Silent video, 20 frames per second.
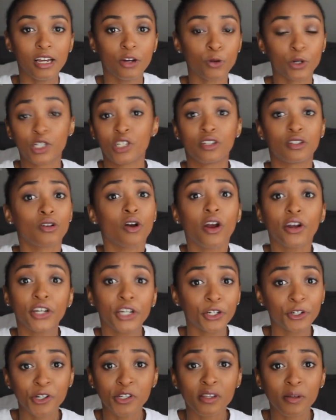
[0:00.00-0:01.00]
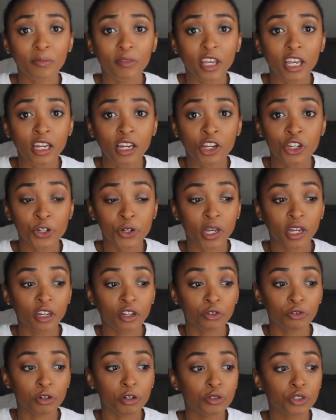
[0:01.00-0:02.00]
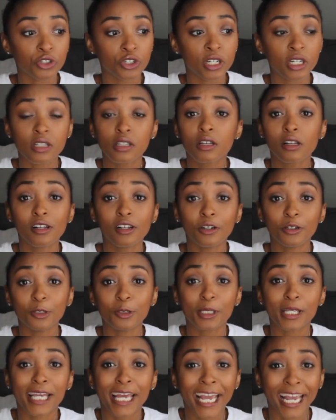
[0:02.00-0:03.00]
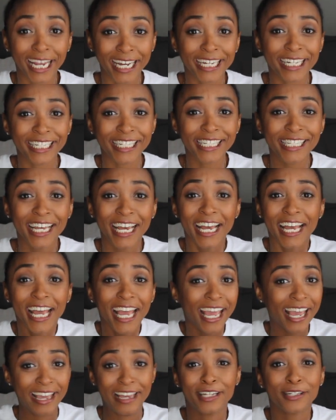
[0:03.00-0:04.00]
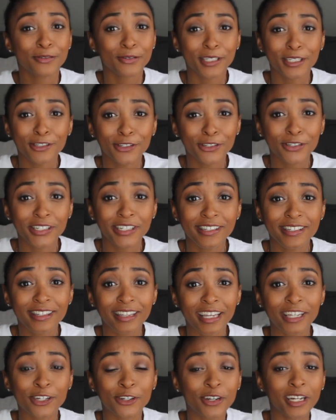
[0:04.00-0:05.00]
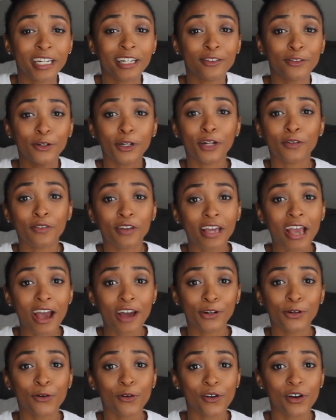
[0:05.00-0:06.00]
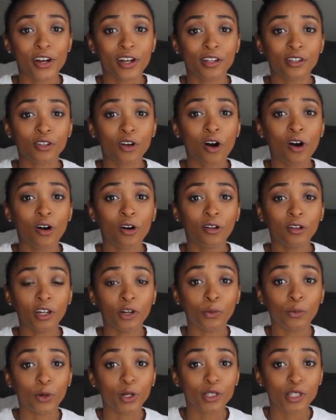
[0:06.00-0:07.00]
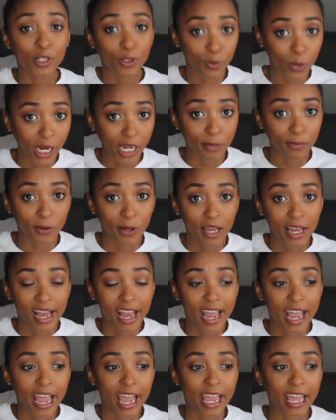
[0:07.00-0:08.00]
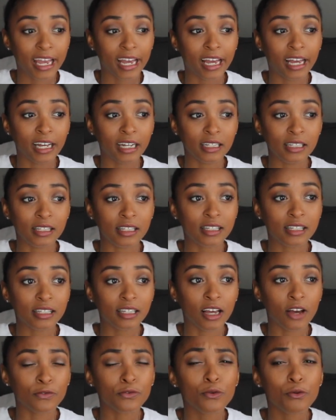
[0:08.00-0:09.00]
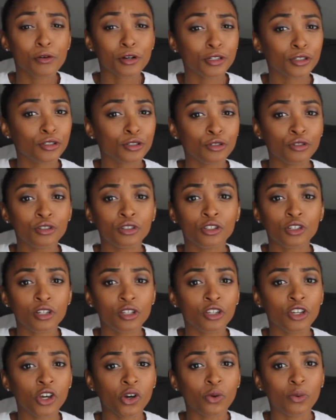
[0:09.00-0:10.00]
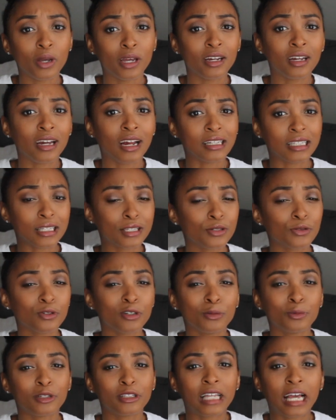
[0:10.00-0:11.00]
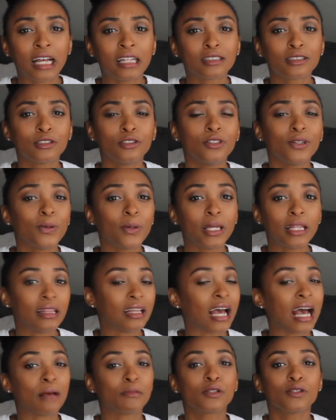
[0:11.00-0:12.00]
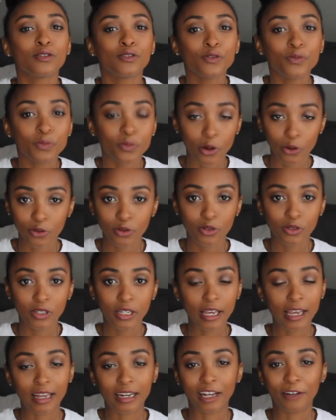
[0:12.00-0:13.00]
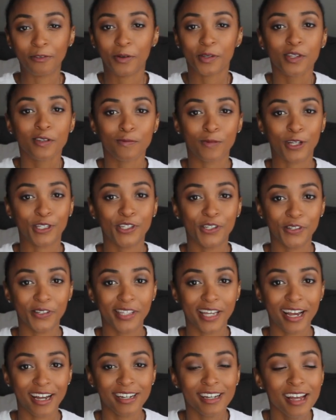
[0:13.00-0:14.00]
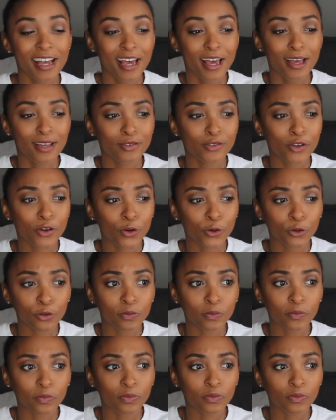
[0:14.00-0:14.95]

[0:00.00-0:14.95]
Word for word: or to Target or something, and you're getting groceries, clothes, and toiletries. Like, you're getting three different categories all in one swipe. And of course you could just go in and out the store, but that's doing the absolute most, and I wasn't about to do that. So